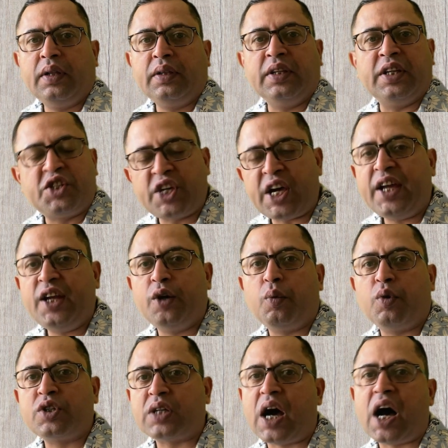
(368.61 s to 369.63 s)
The child
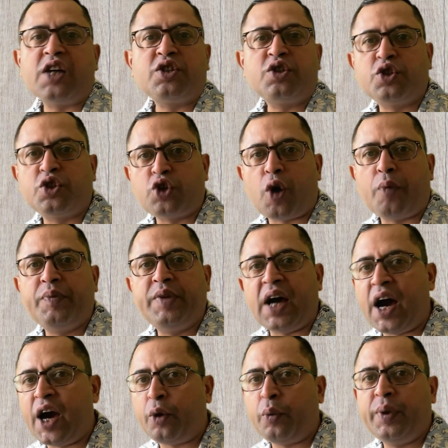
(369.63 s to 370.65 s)
was asked to stop the
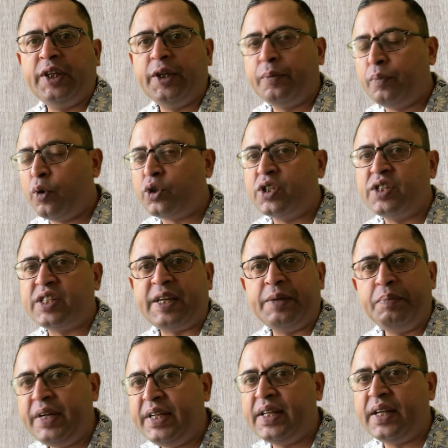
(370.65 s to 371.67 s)
Ayurvedic potions
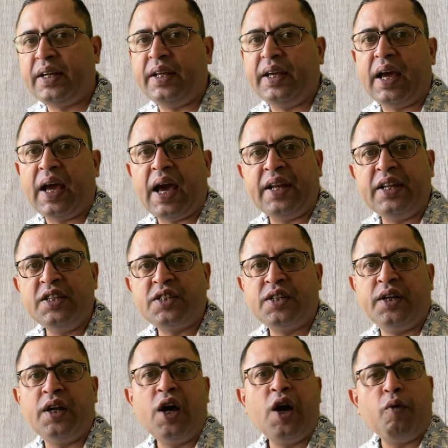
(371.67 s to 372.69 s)
immediately and
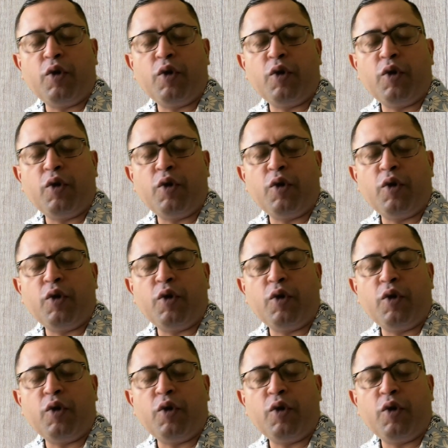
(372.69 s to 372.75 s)
instead